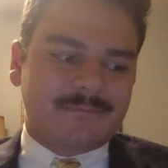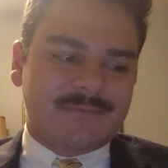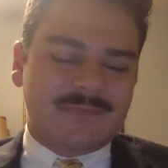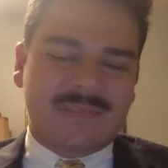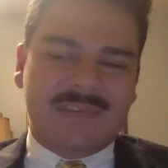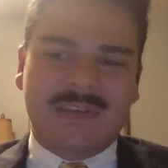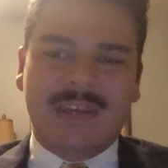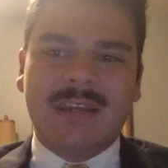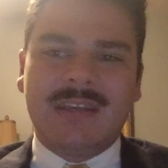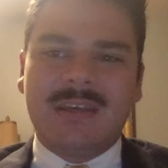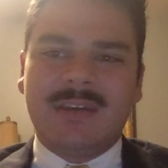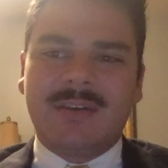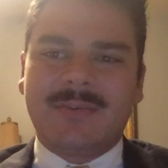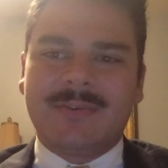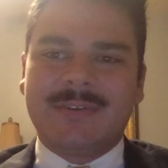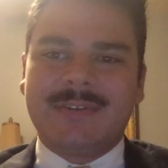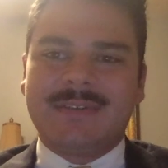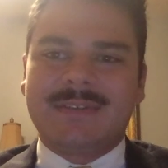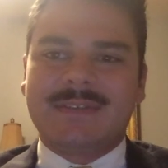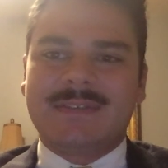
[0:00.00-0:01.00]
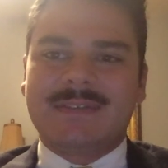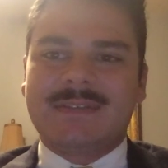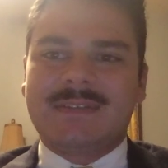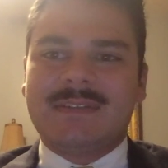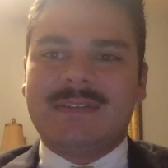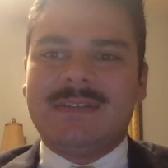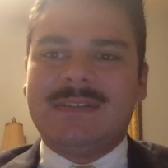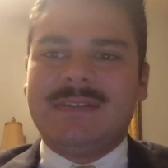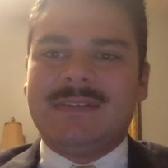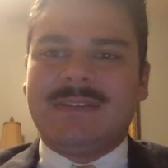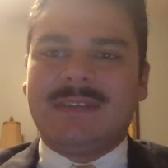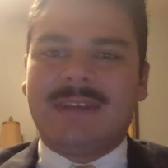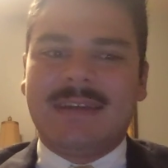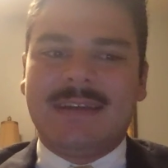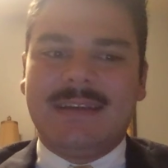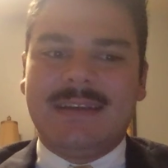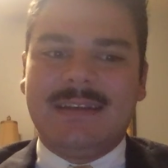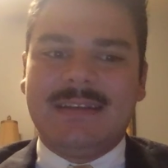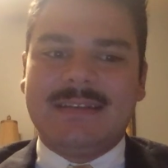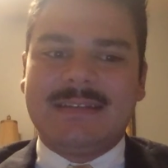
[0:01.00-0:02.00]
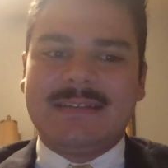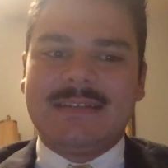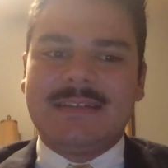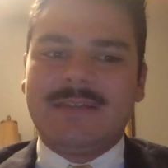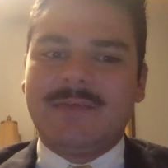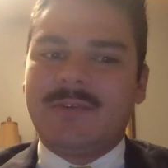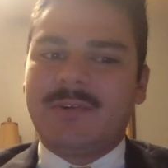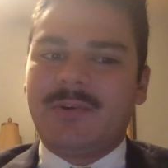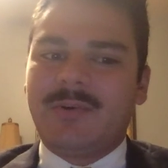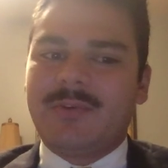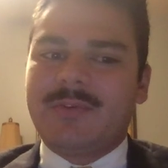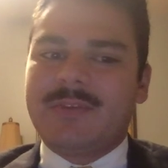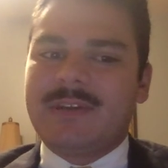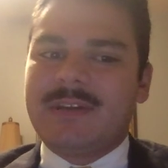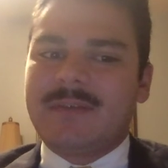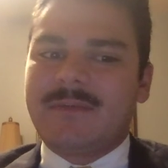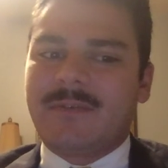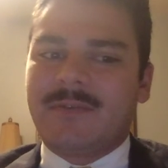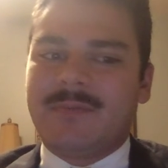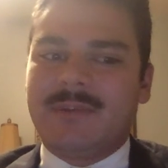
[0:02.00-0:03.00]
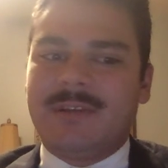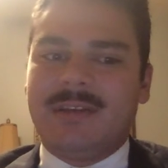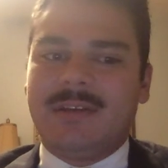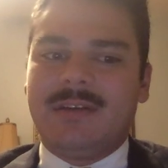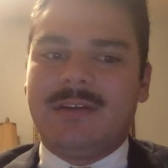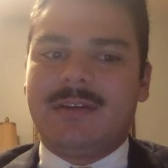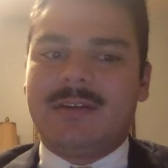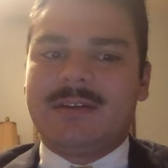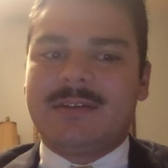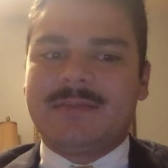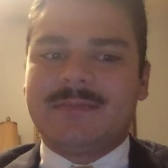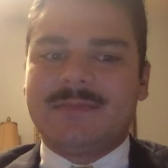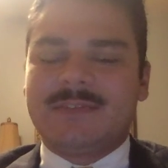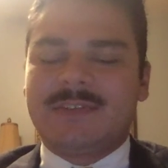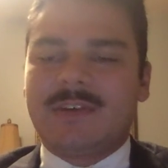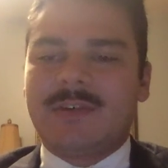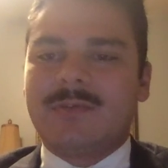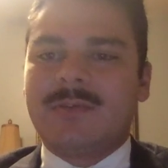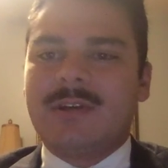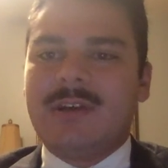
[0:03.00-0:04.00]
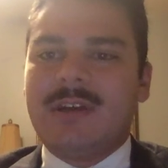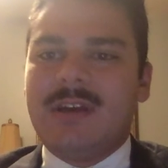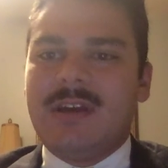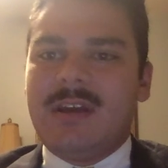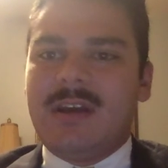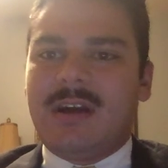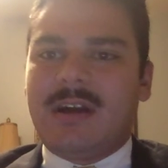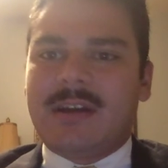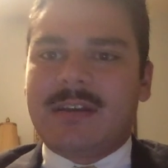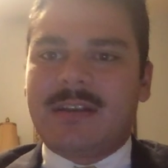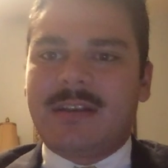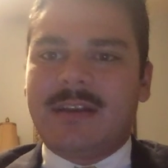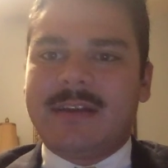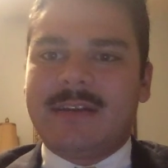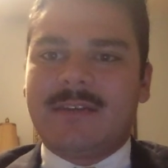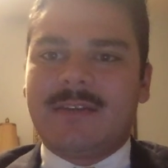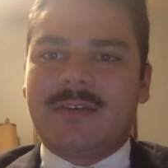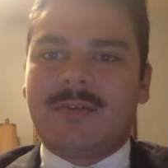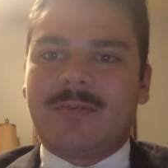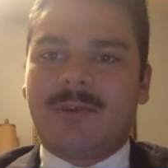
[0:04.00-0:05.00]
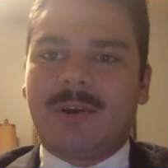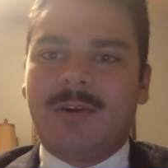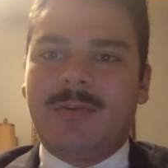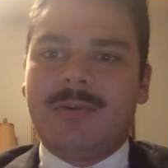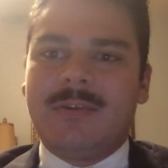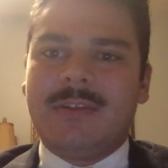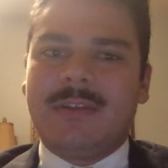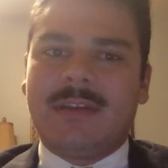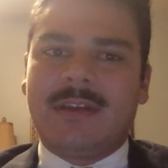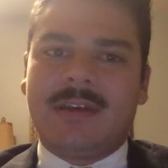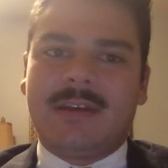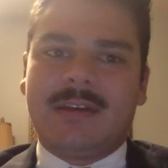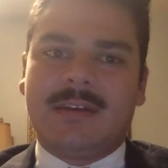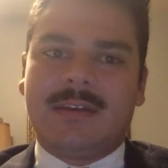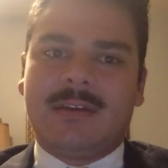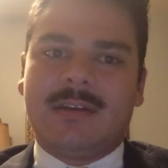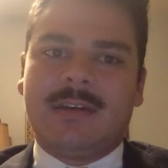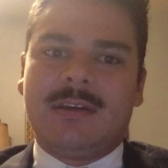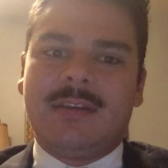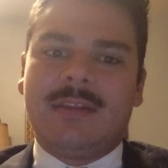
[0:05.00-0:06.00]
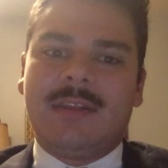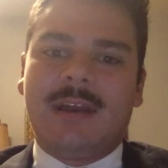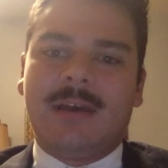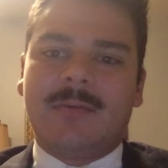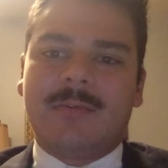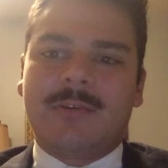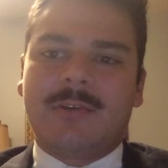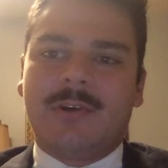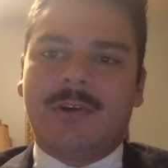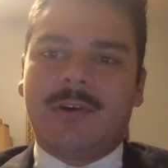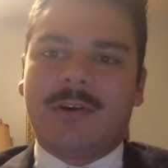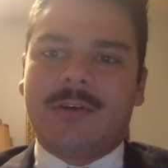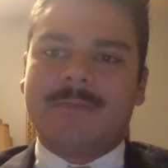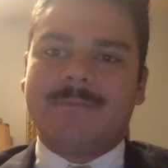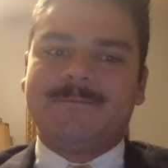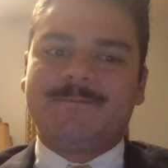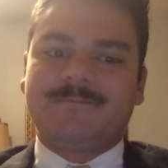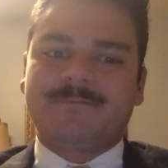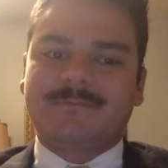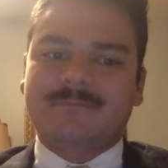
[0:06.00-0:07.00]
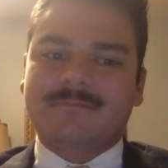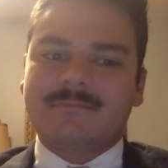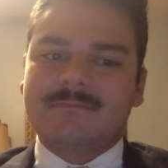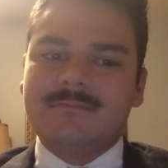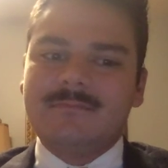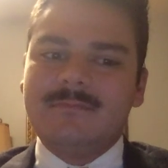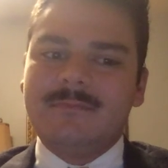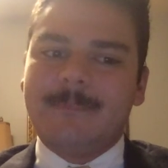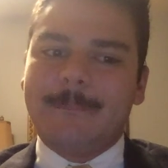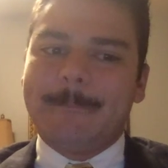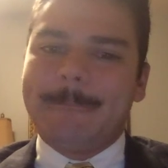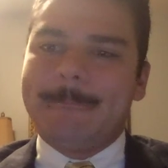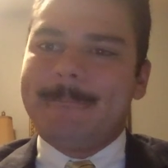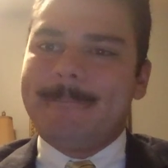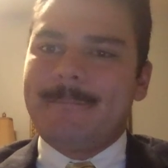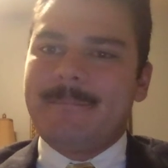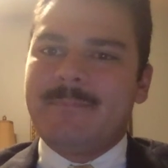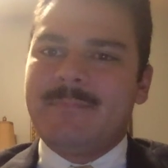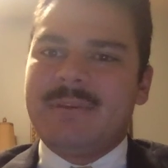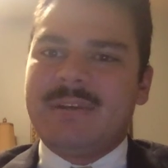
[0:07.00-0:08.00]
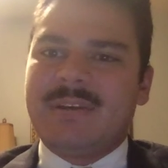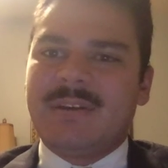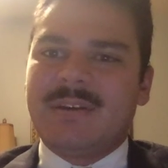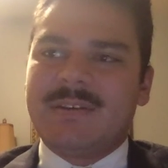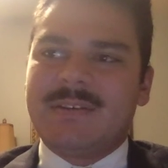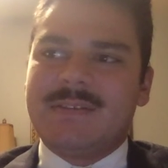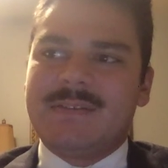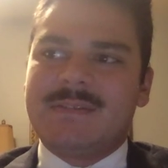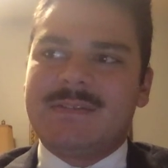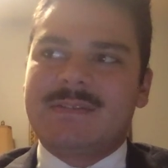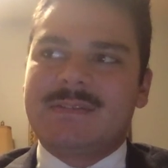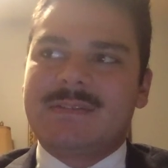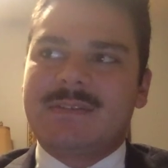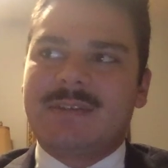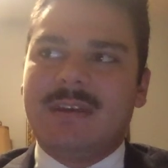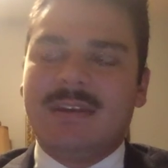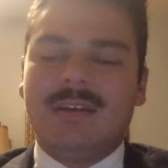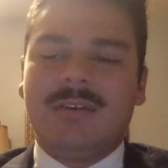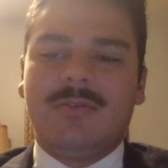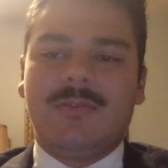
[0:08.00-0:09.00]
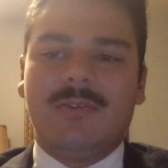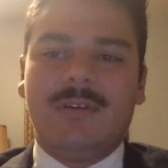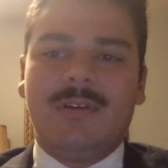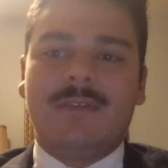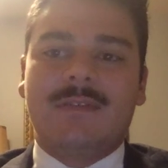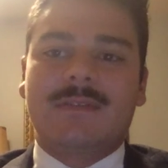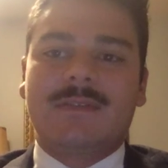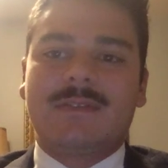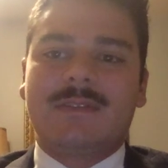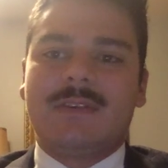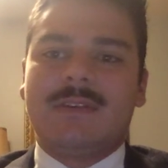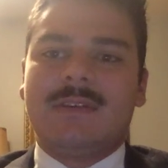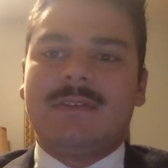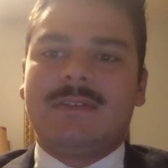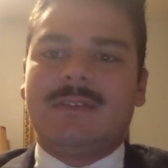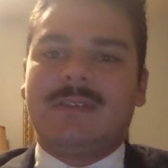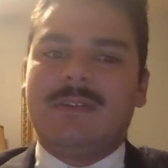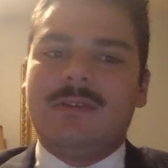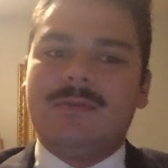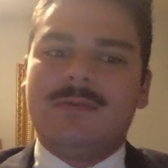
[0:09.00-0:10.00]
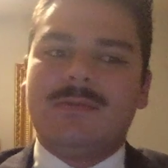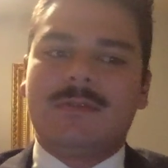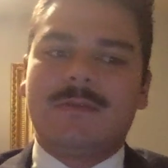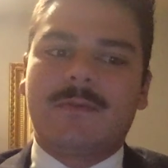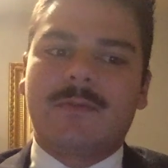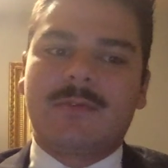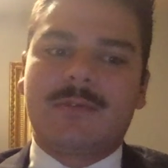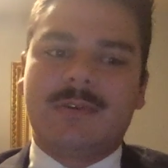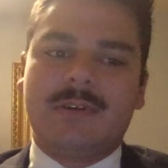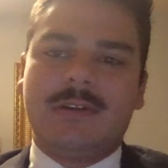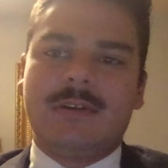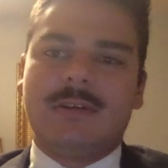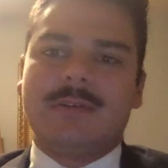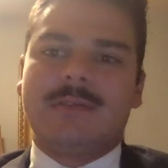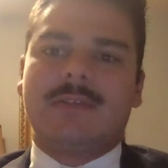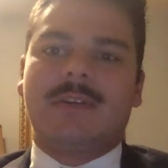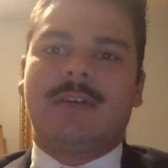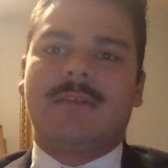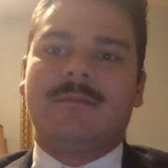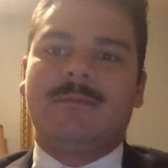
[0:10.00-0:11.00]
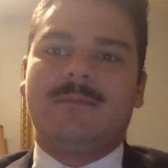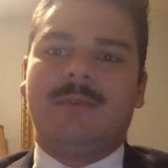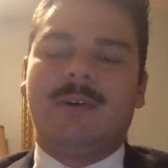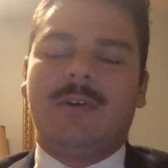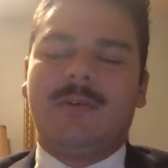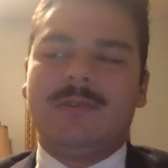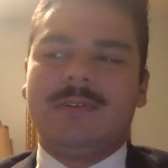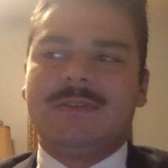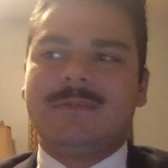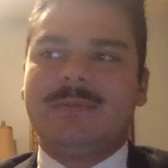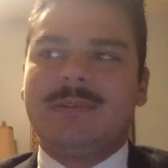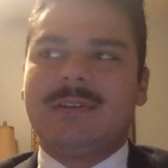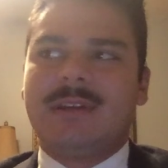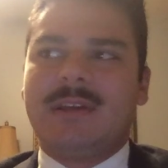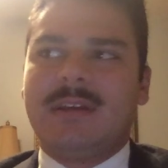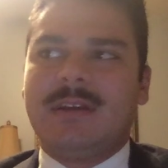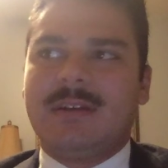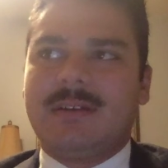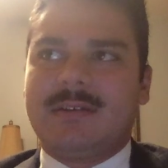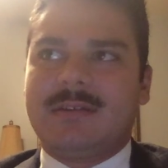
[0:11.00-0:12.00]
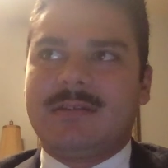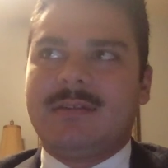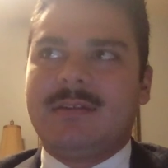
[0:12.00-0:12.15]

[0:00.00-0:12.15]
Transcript: Taking risks is a difficult thing for me, so I'd like to grow in that regard, because taking risks is huge for leaders. I've always been a